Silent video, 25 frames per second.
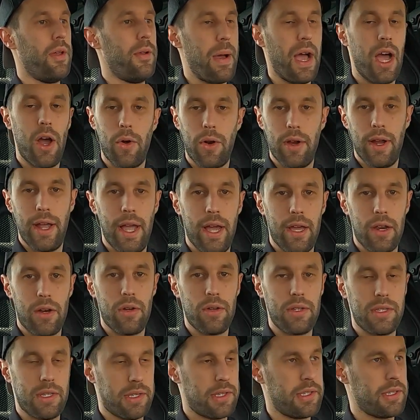power
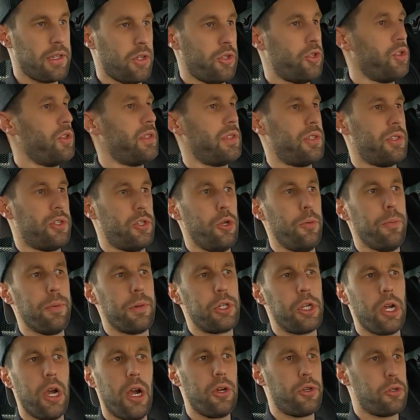adders as such as
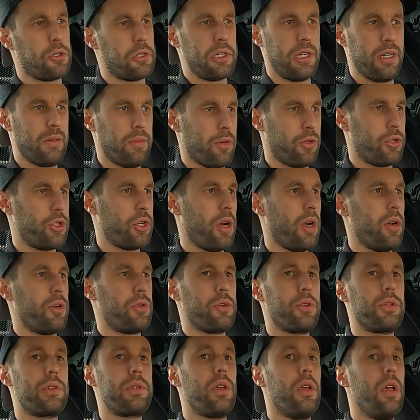superchargers,
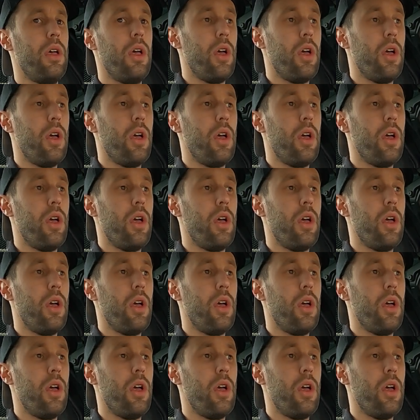turbochargers,